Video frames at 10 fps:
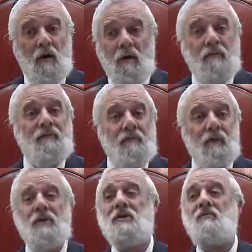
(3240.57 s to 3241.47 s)
all the
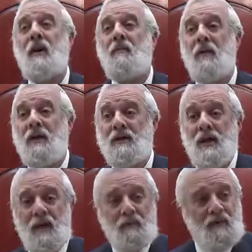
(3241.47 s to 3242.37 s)
focus of my praise
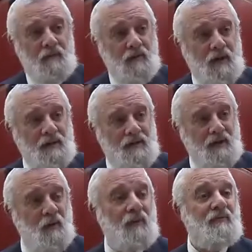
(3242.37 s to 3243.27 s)
be for this,
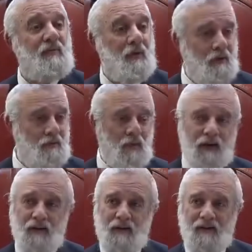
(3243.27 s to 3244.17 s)
that you have taught me.
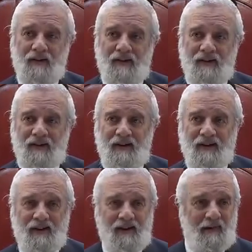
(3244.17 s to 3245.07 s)

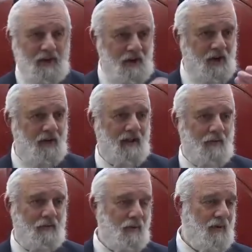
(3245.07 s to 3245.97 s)
Let me share
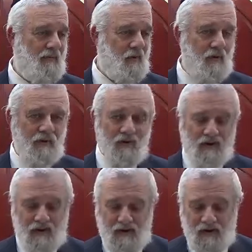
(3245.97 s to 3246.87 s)
that with everyone.
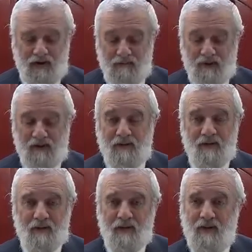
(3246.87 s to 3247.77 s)
Let me
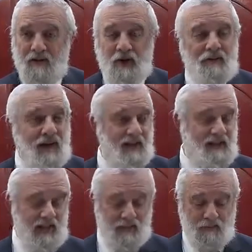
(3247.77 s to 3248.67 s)
share that
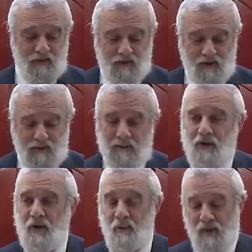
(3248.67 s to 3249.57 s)
excitement. Let me
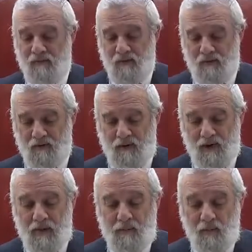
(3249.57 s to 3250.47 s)
share what I've learned. Let
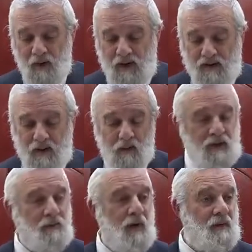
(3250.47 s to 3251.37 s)
me praise it or
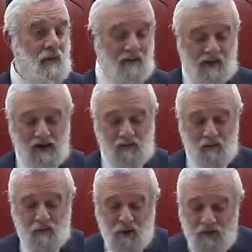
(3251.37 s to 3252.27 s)
express my thanks to
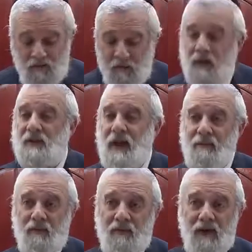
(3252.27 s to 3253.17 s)
you for this type
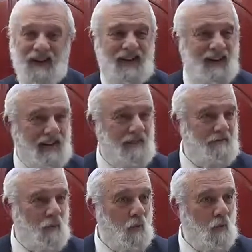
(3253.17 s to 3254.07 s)
of thing, not
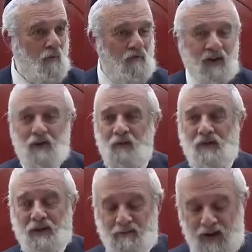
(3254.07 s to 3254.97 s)
for victories
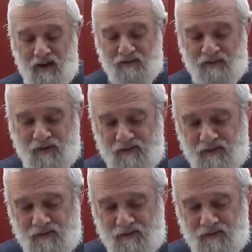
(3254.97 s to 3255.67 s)
at the battlefield.